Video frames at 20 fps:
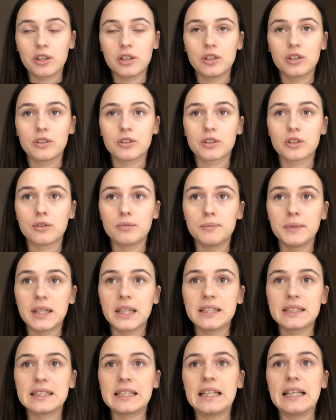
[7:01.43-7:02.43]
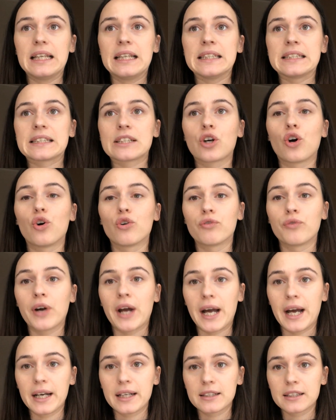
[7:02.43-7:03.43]
your humidity is
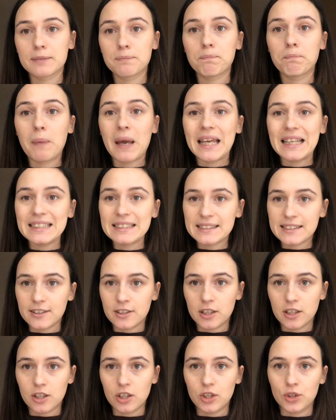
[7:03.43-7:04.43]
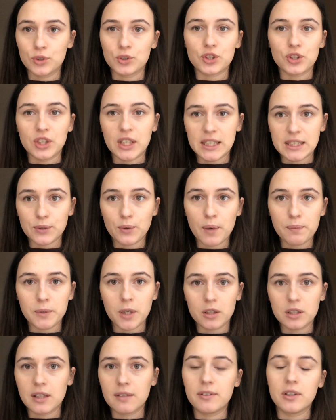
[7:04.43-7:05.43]
correct based on the glue. So that's why I'm
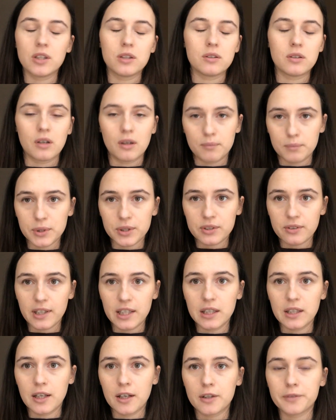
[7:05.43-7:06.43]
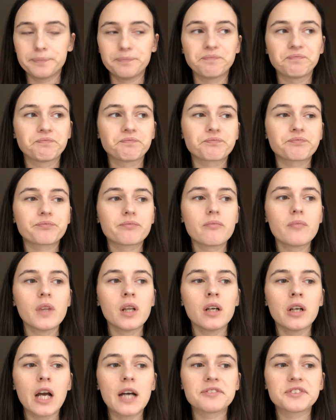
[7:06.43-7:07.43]
not giving you the numbers right now.
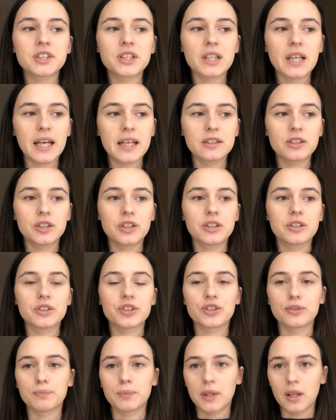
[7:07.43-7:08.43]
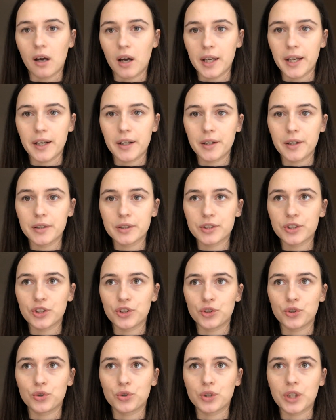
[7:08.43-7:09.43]
You have to get your supplier
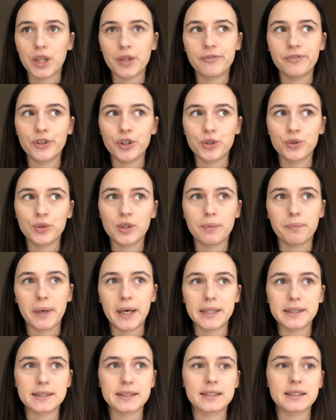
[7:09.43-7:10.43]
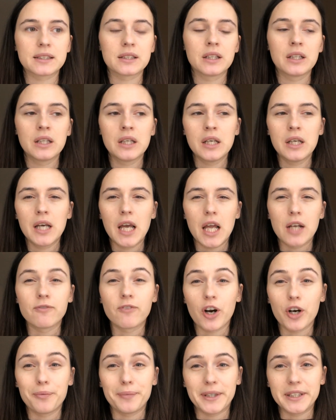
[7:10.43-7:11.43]
to give you the best
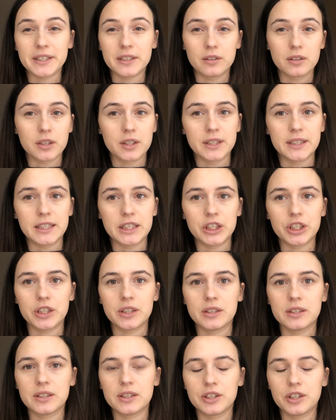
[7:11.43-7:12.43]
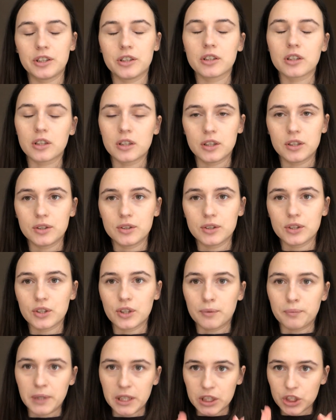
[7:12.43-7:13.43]
environmental conditions to your glue.
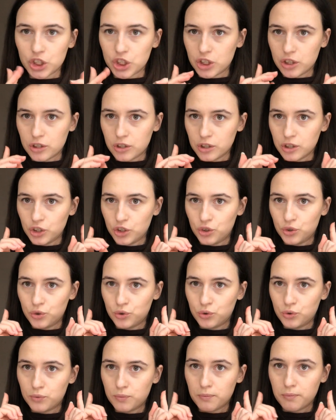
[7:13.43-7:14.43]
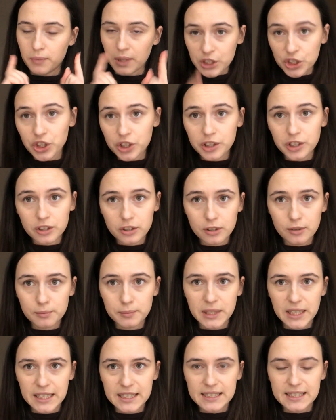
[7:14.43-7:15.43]
So make sure you measure your
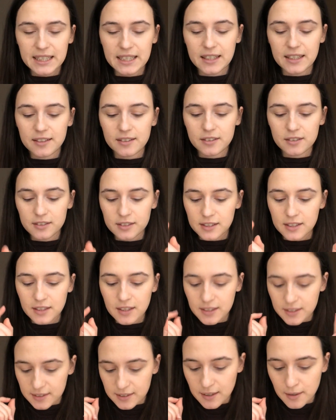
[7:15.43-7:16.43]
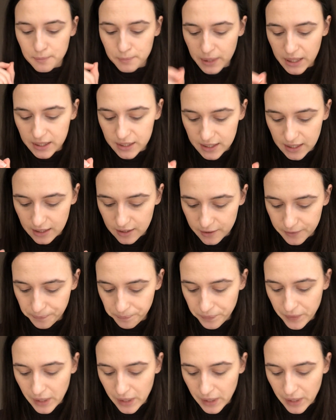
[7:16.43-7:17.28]
humidity, because it is a big deal.